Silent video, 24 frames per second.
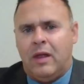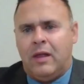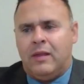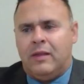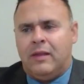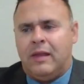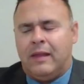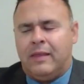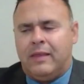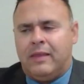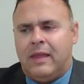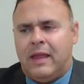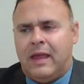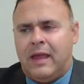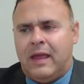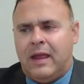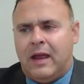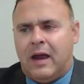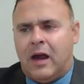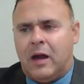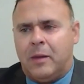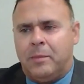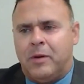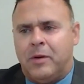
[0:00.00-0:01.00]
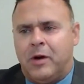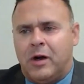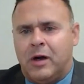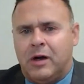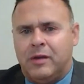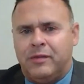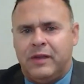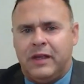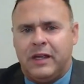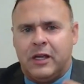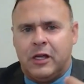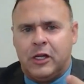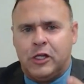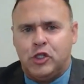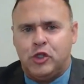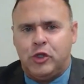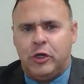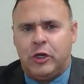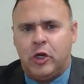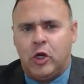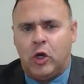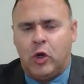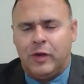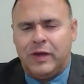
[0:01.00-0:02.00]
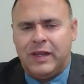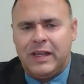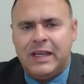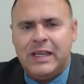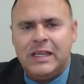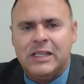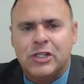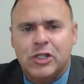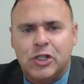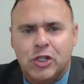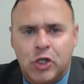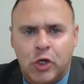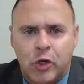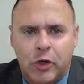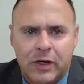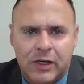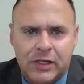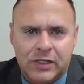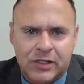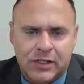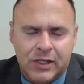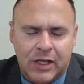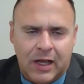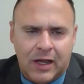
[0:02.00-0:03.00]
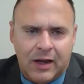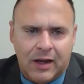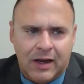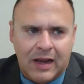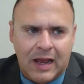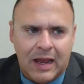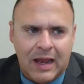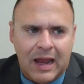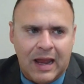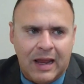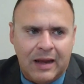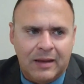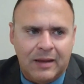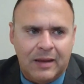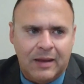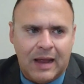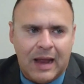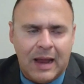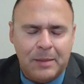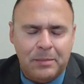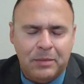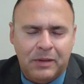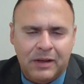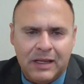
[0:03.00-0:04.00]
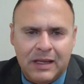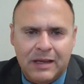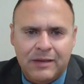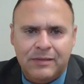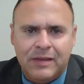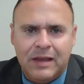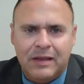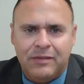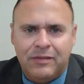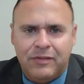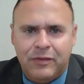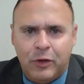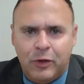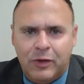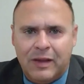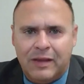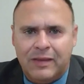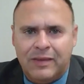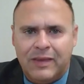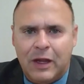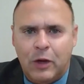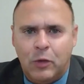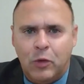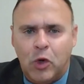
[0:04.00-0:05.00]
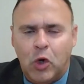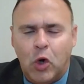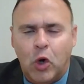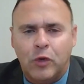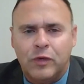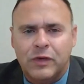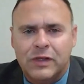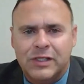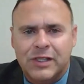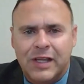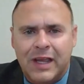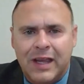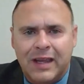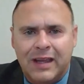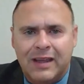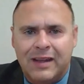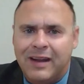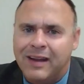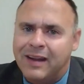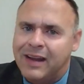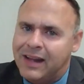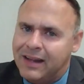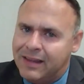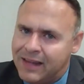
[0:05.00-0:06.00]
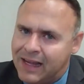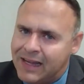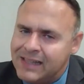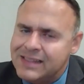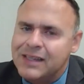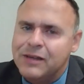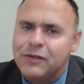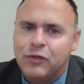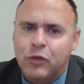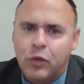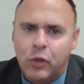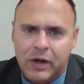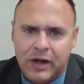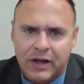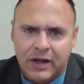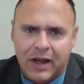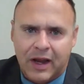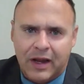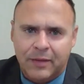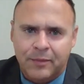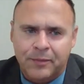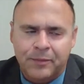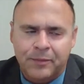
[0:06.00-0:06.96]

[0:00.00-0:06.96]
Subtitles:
that they are part of a country called East Turkestan, and I believe they feel that they were overtaken in 1949.